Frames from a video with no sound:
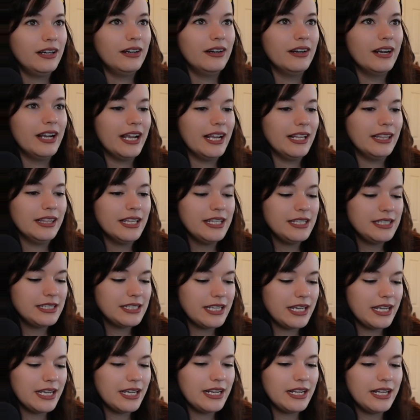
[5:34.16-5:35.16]
All right, let's
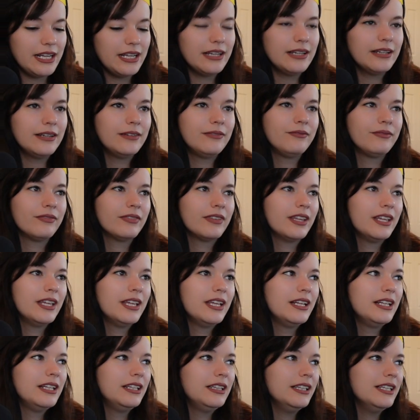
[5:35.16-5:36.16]
get a
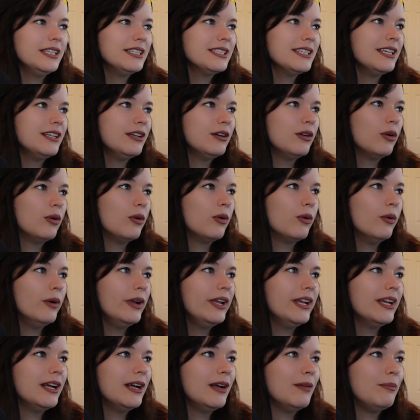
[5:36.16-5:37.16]

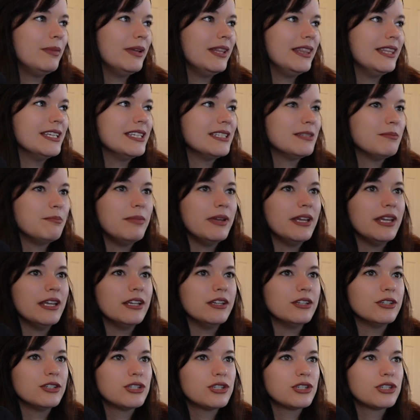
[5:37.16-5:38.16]
Hoya up in this
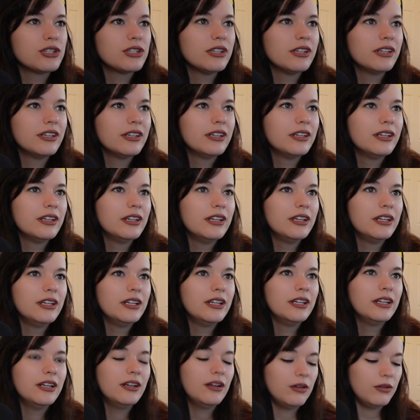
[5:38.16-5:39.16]
bish.
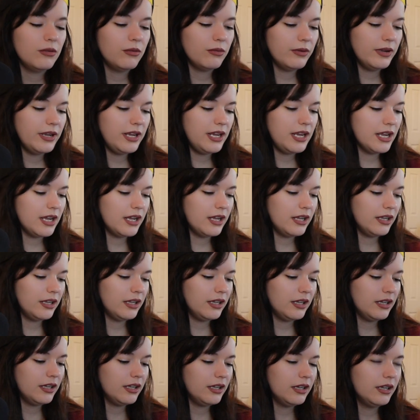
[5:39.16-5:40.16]

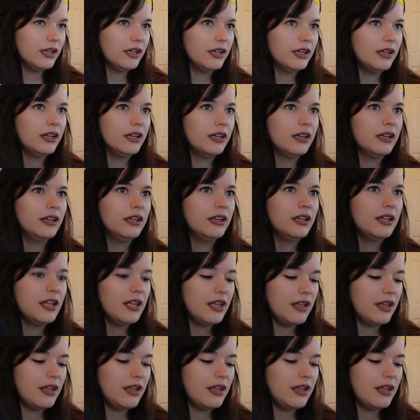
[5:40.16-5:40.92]
Hoya